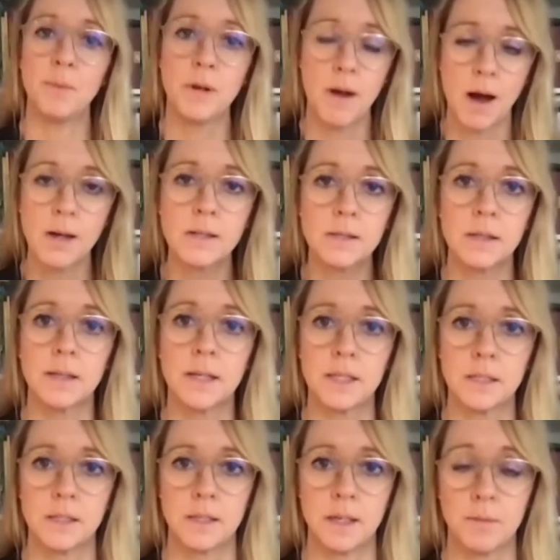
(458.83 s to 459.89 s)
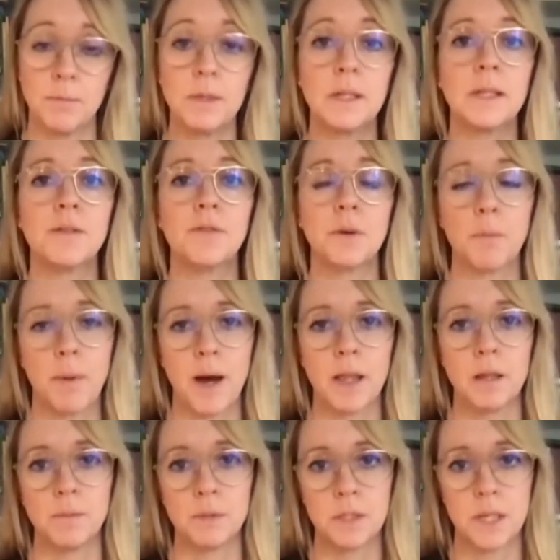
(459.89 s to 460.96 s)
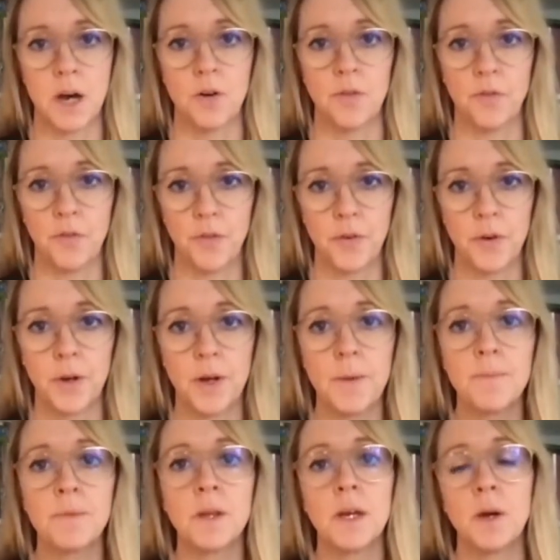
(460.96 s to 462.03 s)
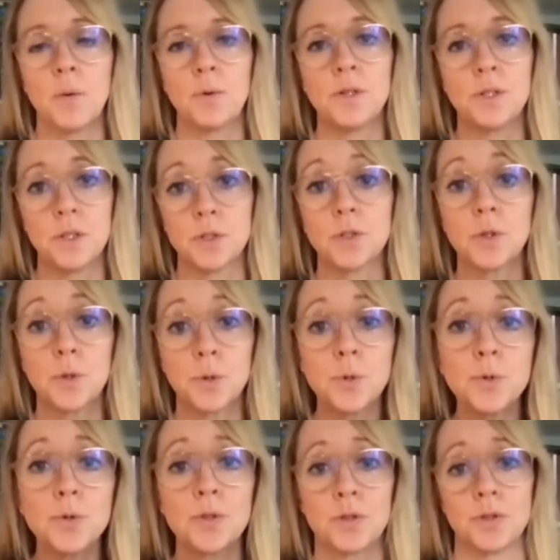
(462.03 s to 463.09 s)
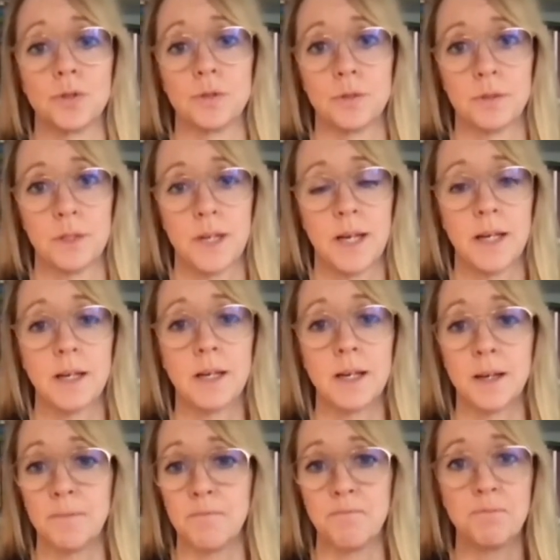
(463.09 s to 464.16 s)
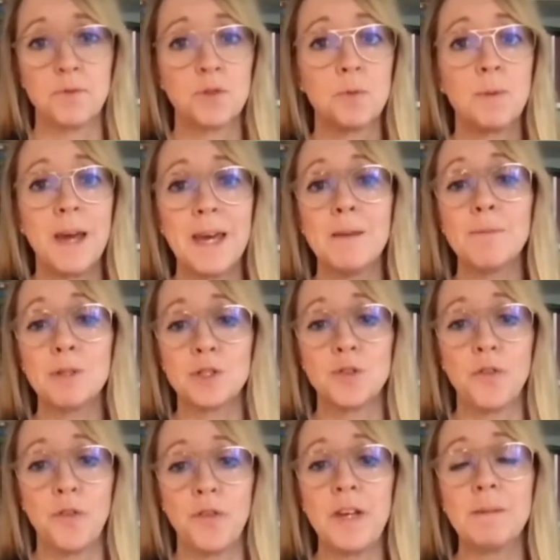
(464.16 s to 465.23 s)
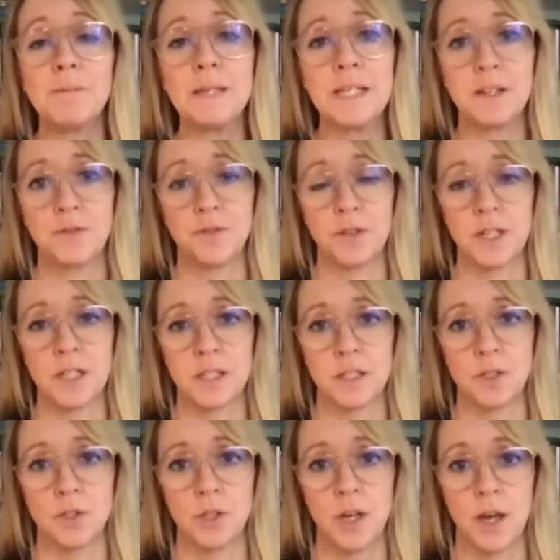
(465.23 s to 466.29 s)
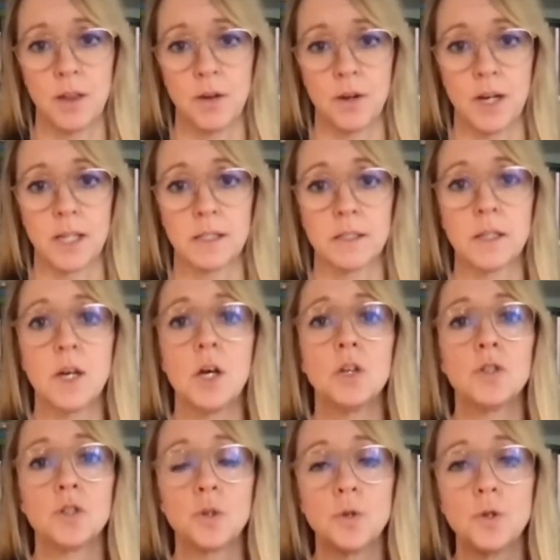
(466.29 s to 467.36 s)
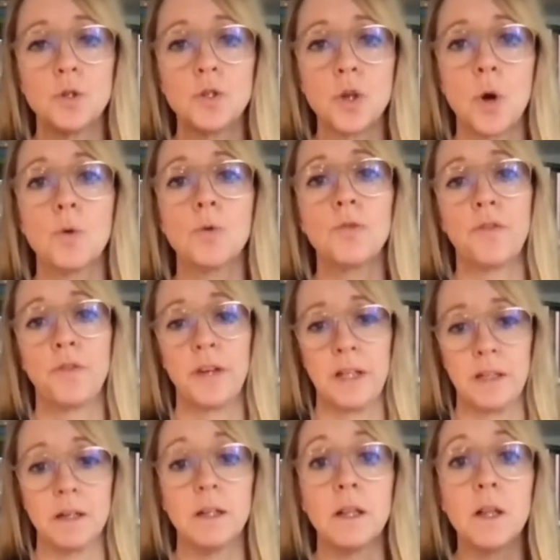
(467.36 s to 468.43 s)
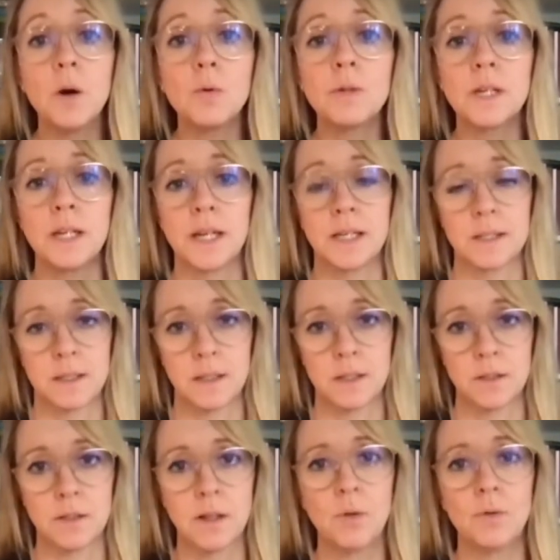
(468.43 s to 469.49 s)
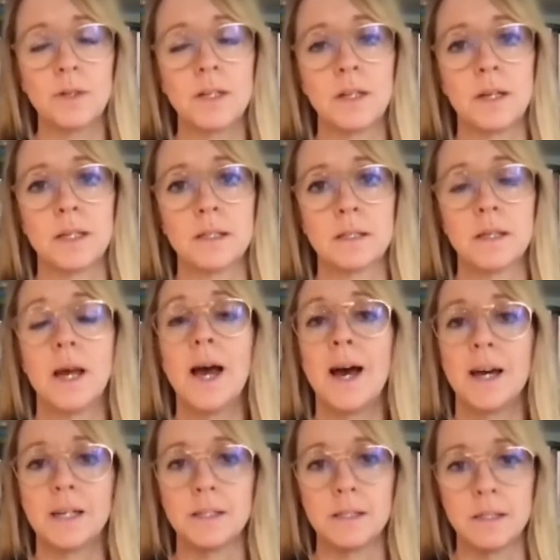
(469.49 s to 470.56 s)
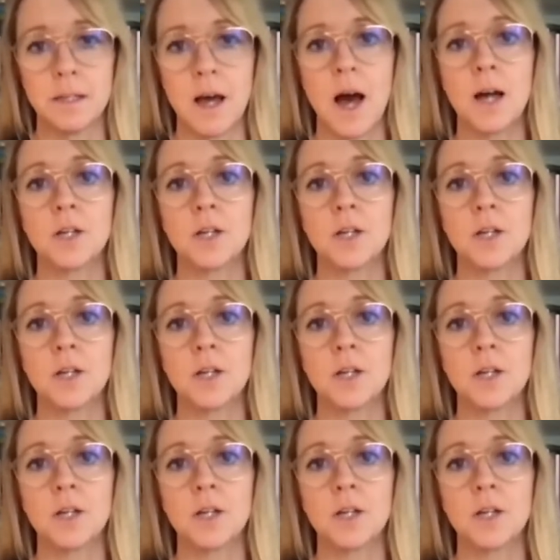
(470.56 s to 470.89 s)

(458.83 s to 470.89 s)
isolated and been living by themselves, which is crucial. To be able to feel meaningfulness and togetherness so you don't feel loneliness, because loneliness is not